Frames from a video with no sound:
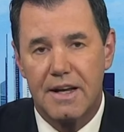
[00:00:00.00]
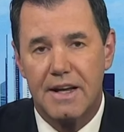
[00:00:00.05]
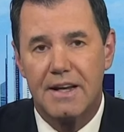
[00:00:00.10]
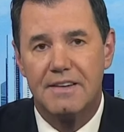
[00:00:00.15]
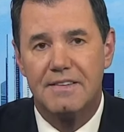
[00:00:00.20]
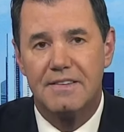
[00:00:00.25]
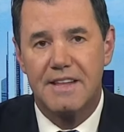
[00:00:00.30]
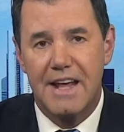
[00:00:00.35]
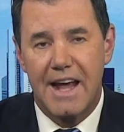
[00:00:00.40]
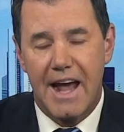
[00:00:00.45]

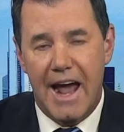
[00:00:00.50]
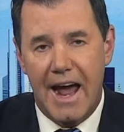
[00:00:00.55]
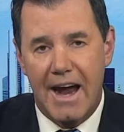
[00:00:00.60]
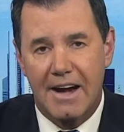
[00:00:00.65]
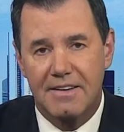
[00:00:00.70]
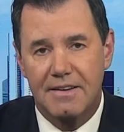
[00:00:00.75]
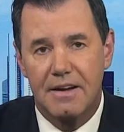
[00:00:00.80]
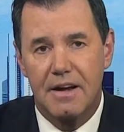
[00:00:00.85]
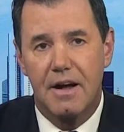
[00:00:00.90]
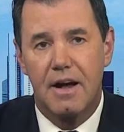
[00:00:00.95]
is the
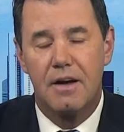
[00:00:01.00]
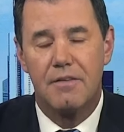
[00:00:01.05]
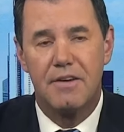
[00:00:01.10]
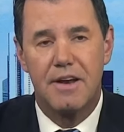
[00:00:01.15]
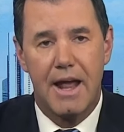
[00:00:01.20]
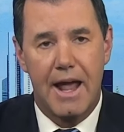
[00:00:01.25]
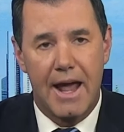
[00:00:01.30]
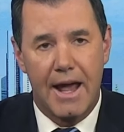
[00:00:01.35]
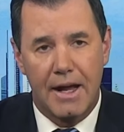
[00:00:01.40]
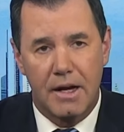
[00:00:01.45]
act of
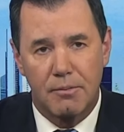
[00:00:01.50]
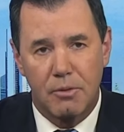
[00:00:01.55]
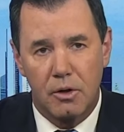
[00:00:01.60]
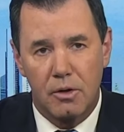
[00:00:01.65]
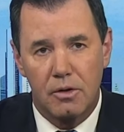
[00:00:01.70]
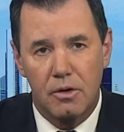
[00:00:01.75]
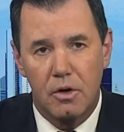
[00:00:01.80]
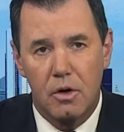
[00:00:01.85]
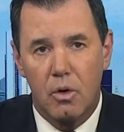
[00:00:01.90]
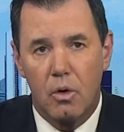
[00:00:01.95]
an
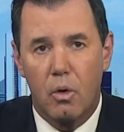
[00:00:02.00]
animal,